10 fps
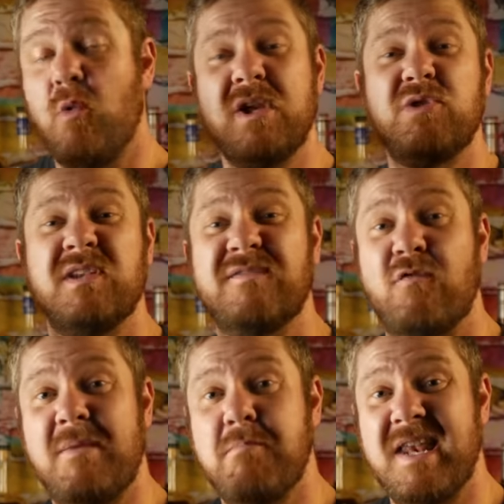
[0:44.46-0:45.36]
which was
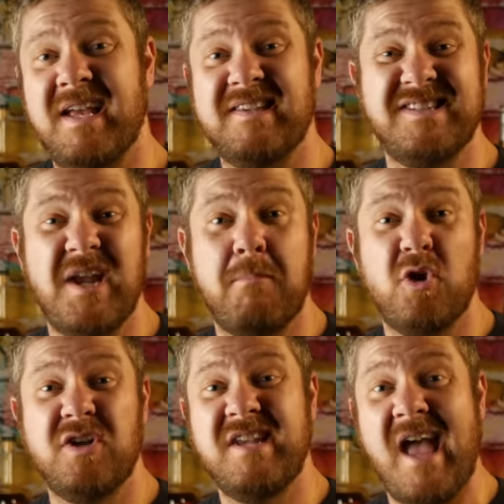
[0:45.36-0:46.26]
Fred Minnick's
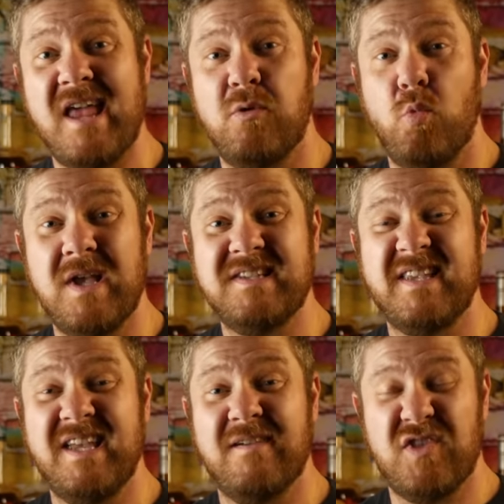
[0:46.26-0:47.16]
number 10
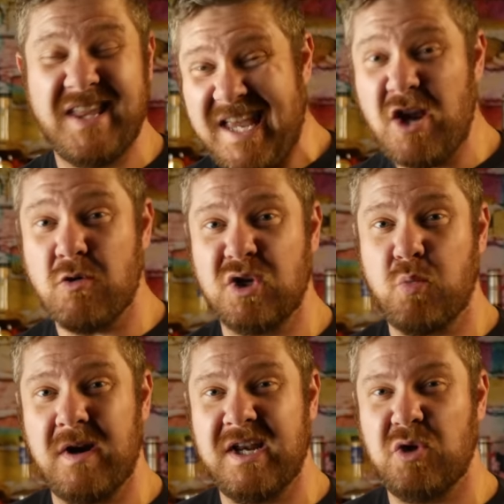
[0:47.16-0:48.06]
whiskey of the year in
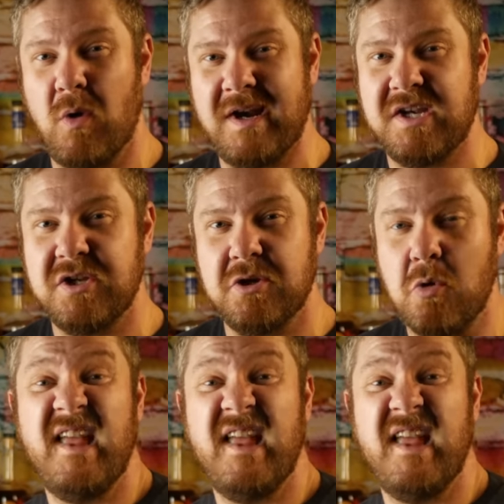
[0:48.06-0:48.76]
2022.